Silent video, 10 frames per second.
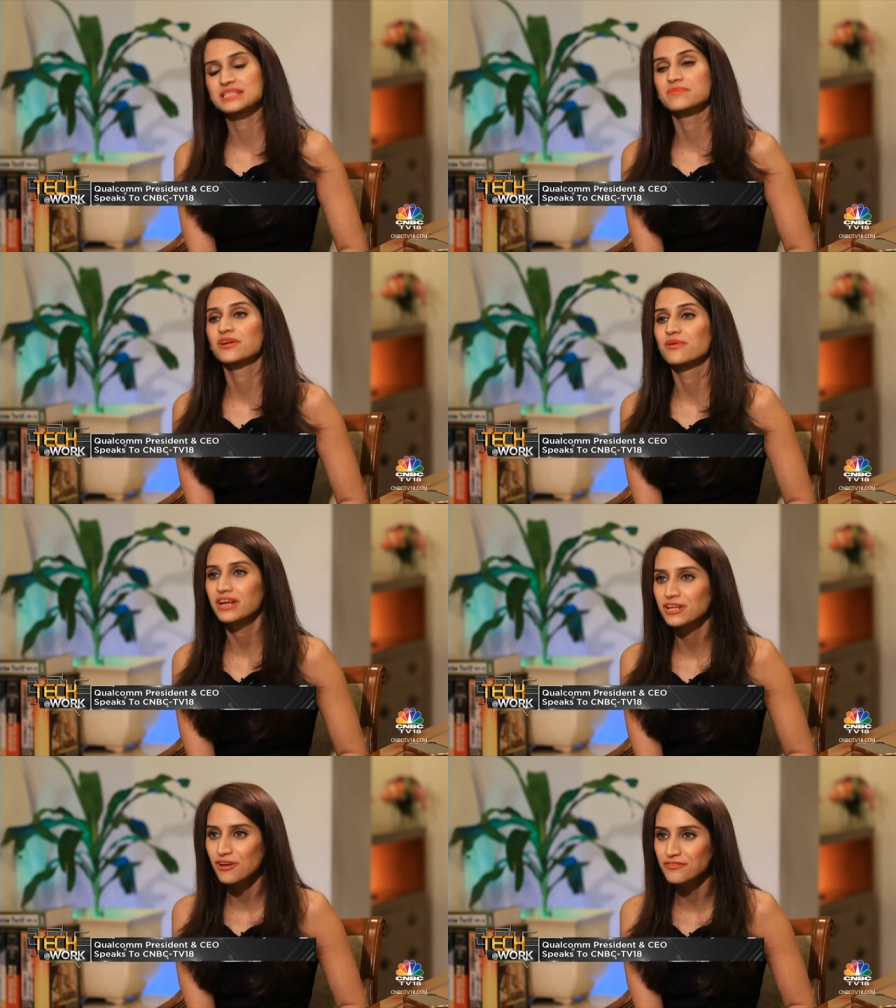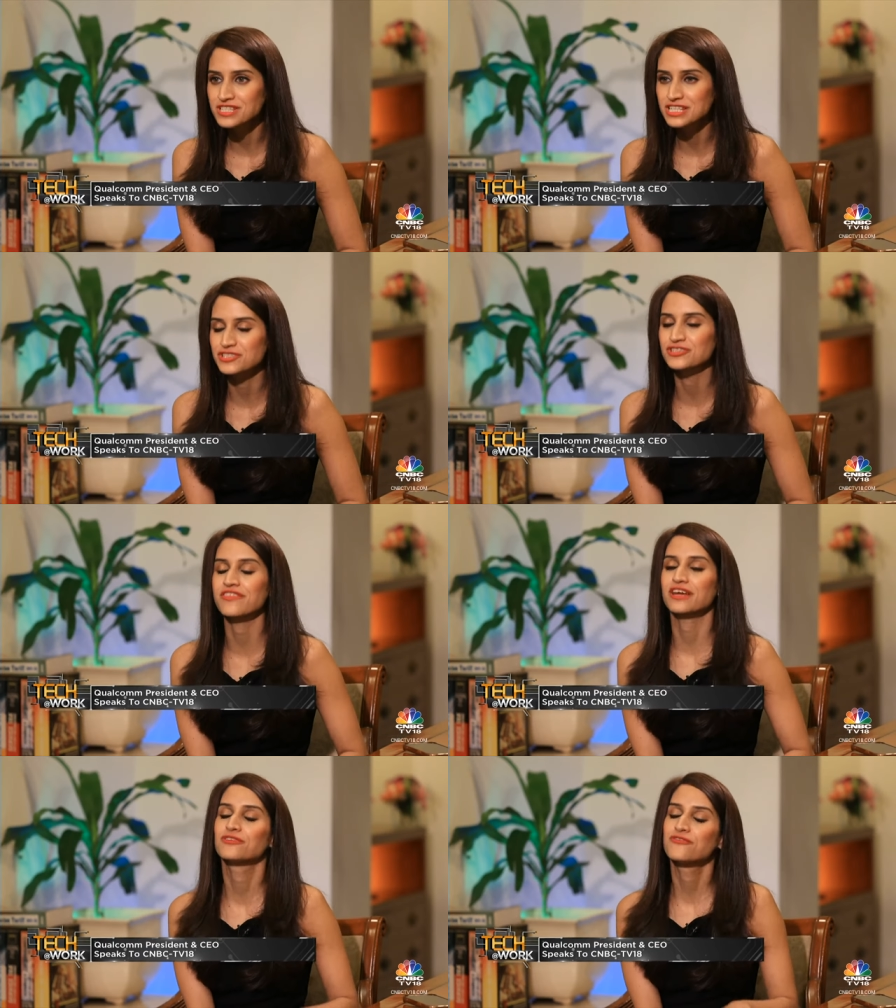has been a great conversation.
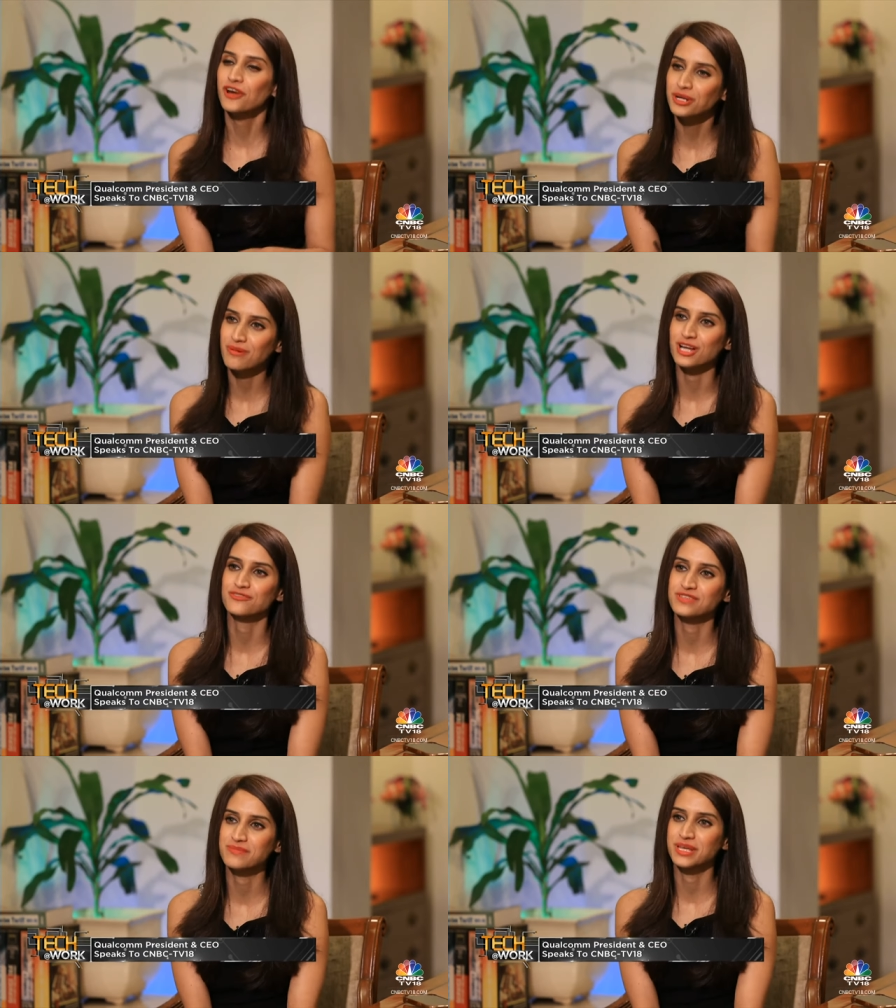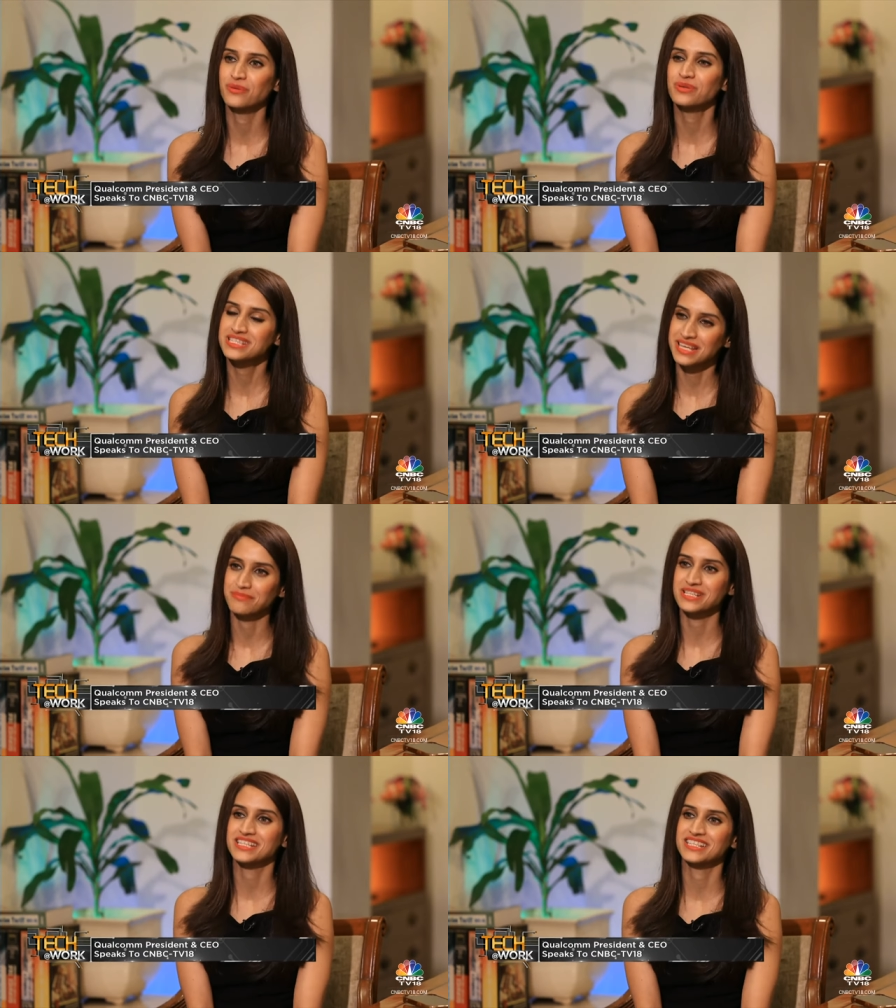Thank you very much for speaking with C N
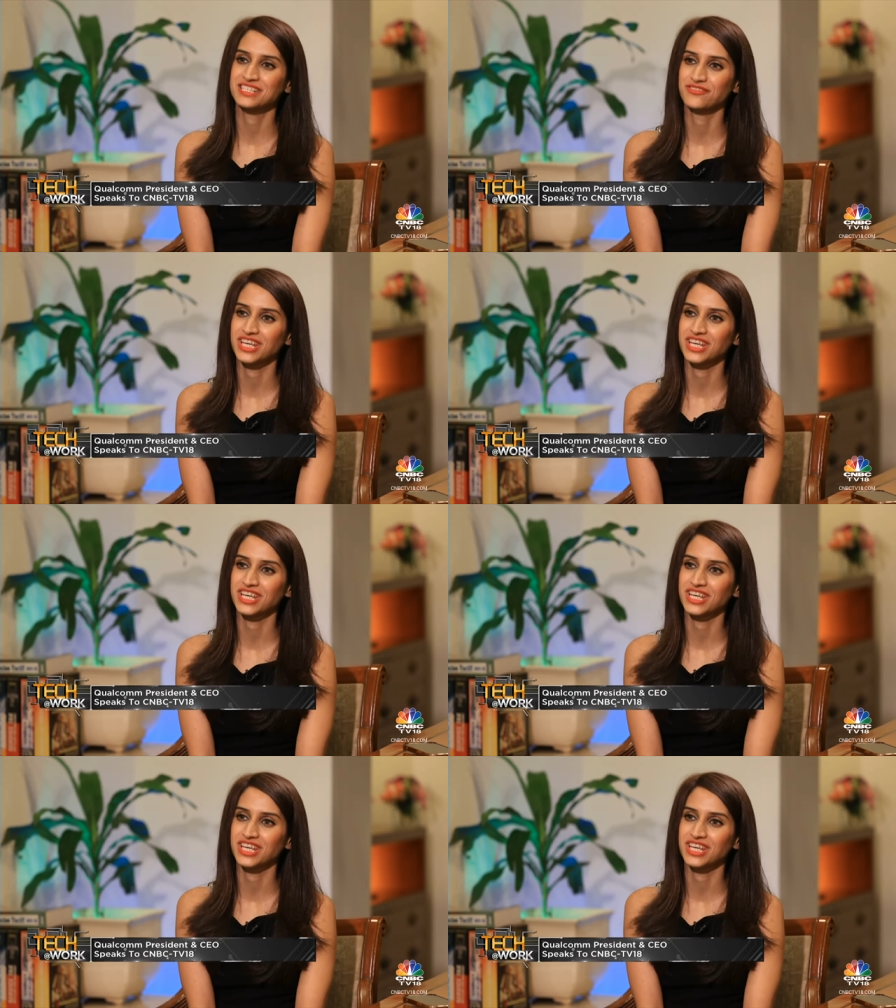B C T V